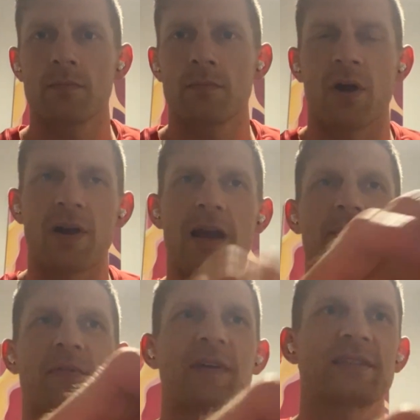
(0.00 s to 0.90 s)
All right,
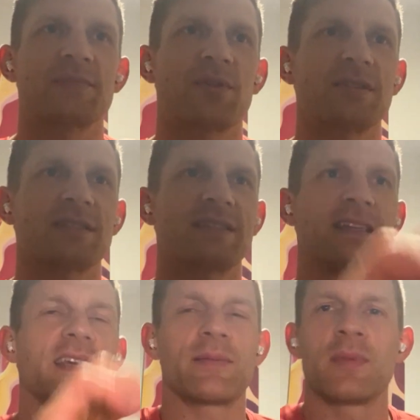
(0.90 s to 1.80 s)
Professor Project
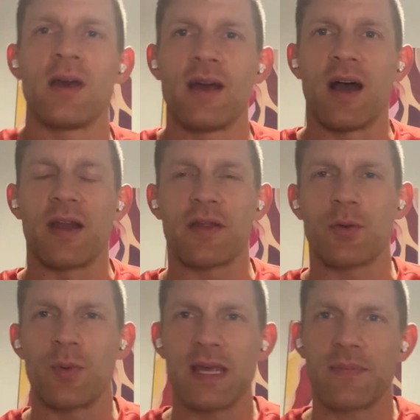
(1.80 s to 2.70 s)
Team, another
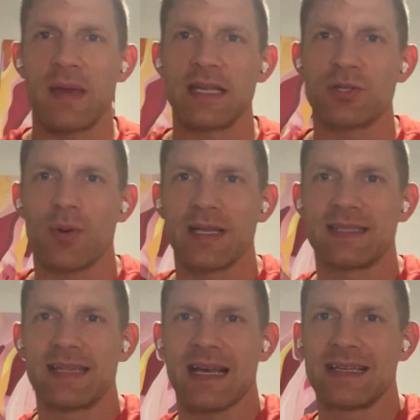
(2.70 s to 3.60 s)
week, May
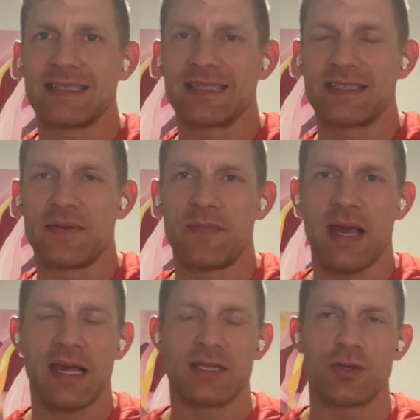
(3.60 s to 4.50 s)
22nd to
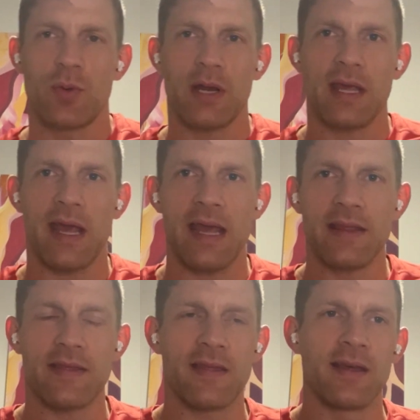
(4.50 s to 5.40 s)
May 28th.